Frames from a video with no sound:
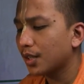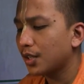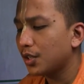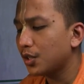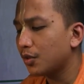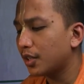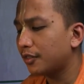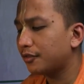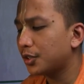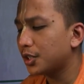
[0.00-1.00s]
you are
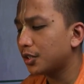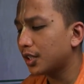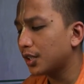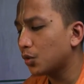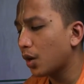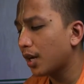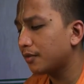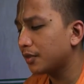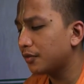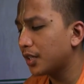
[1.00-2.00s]
fortunate to have
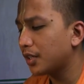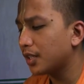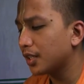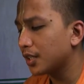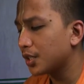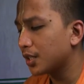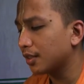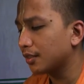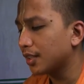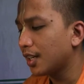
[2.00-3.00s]
a very nice
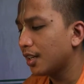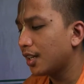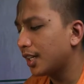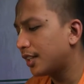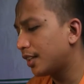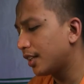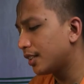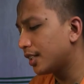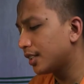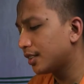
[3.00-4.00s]
son. I think
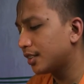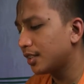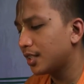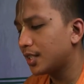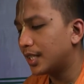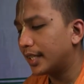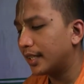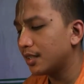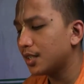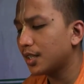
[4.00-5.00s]
that this
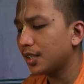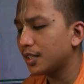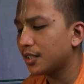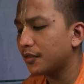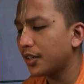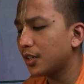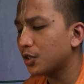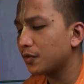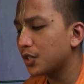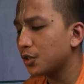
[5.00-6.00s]
incident is very
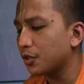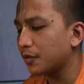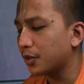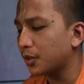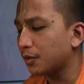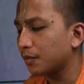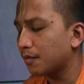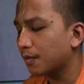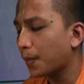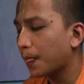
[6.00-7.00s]
auspicious for you.
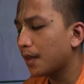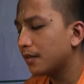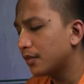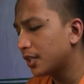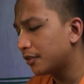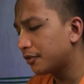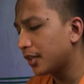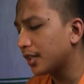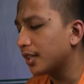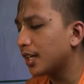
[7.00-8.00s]
Dear
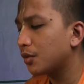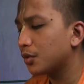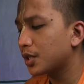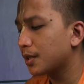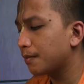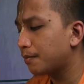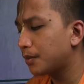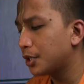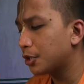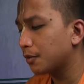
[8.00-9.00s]
friend, I was
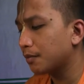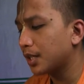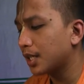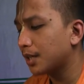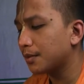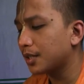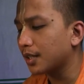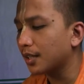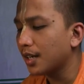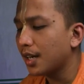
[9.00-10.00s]
imprisoned by
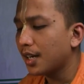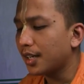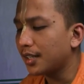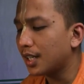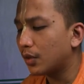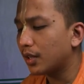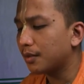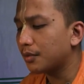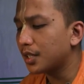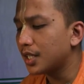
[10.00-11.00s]
Kamsa, and now I
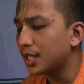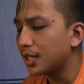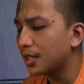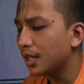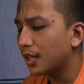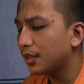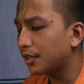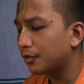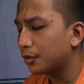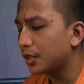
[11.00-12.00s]
am released.
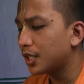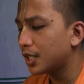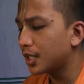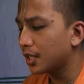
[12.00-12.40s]
Therefore, this